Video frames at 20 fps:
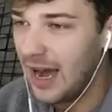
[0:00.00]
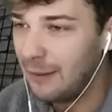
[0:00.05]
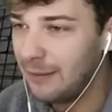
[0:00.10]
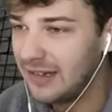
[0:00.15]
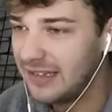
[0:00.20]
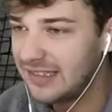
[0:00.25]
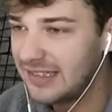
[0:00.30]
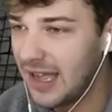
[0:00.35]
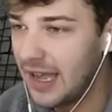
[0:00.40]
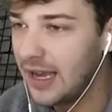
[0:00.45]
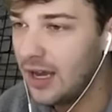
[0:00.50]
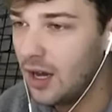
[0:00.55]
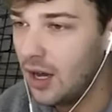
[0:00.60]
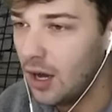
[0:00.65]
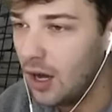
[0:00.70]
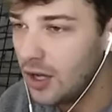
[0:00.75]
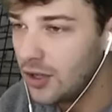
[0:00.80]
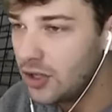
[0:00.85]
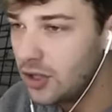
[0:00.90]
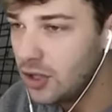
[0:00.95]
I'm gonna say,
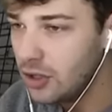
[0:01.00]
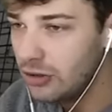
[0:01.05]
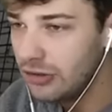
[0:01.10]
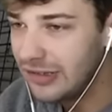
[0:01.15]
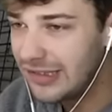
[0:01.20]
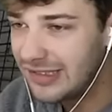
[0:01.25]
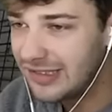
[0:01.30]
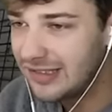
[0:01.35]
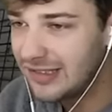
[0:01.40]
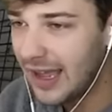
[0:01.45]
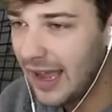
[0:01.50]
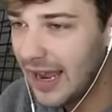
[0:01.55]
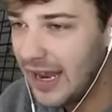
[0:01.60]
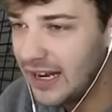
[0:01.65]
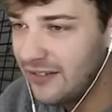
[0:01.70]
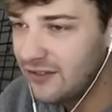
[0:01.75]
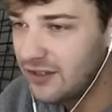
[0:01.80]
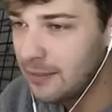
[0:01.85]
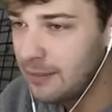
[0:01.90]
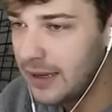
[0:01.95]
you
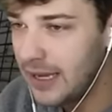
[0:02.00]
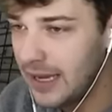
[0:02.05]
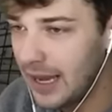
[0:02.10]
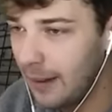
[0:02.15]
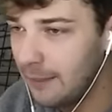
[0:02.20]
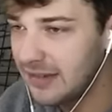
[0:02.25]
saved me.